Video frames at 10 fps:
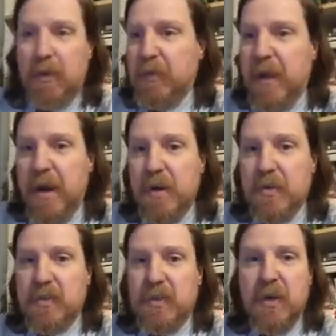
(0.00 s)

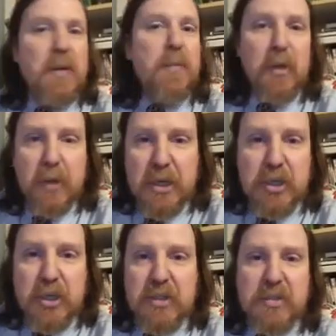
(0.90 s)
There's
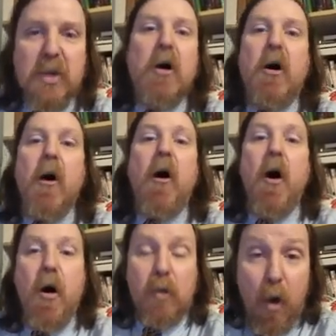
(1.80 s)
militias
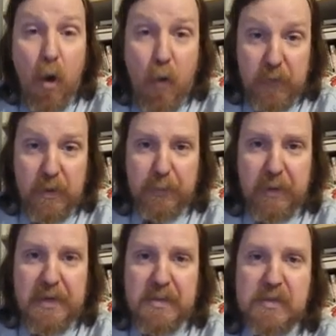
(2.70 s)
all over the
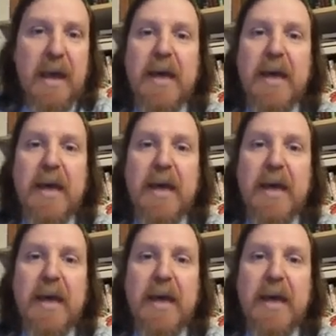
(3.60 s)
place,